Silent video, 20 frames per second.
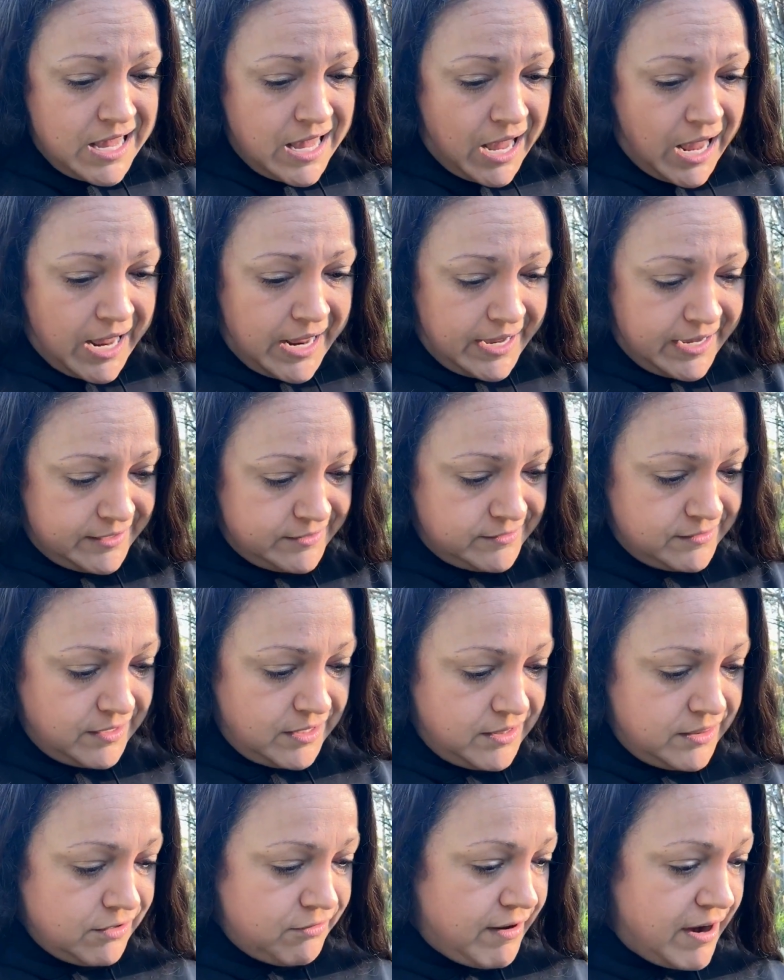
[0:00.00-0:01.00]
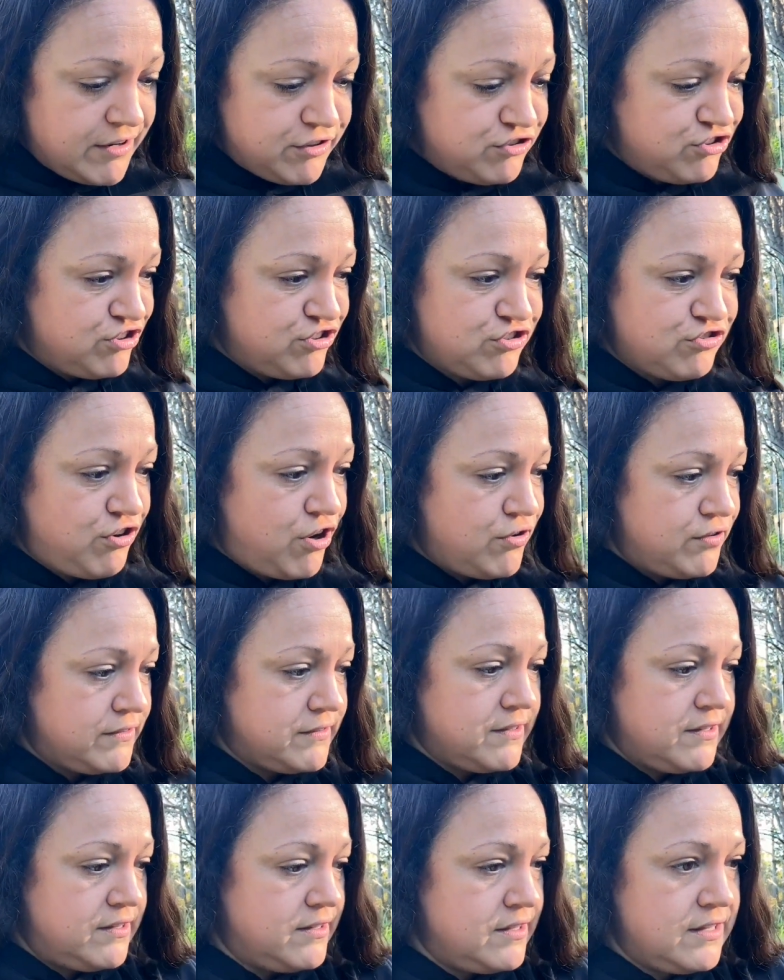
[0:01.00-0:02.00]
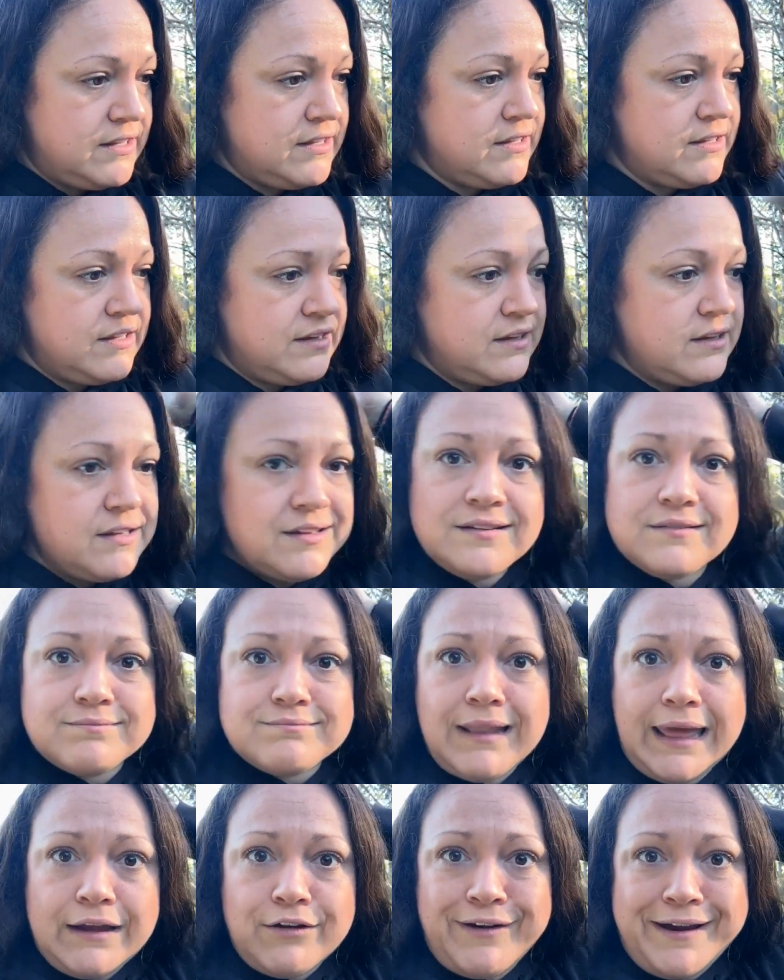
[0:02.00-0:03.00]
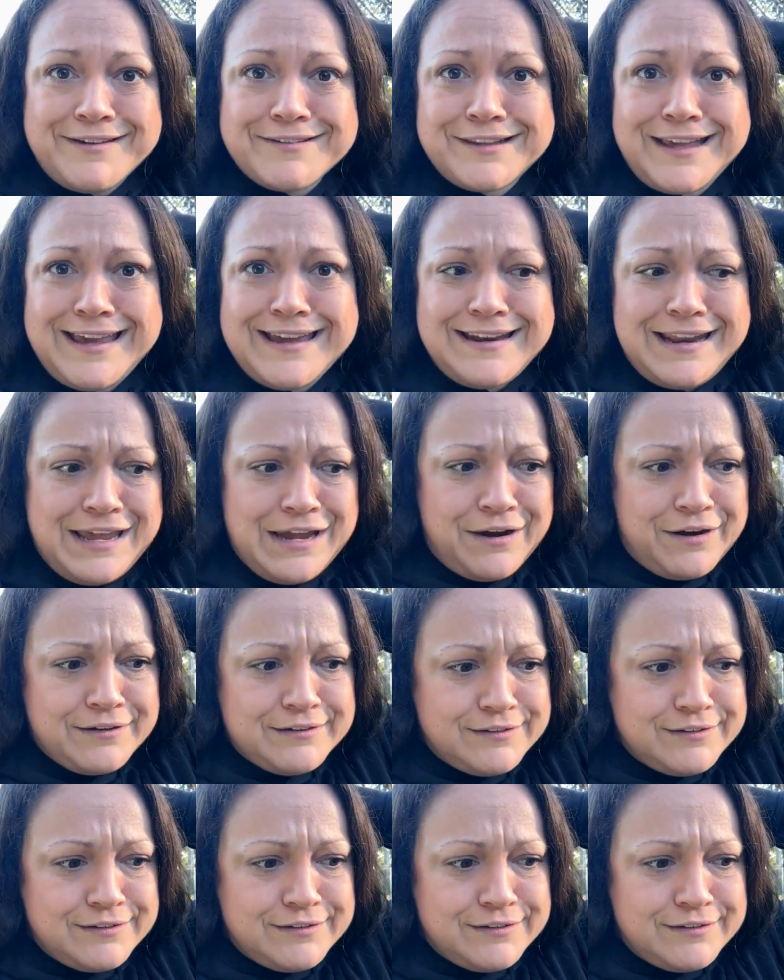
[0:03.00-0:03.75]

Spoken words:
And the grass just grows like crazy in here.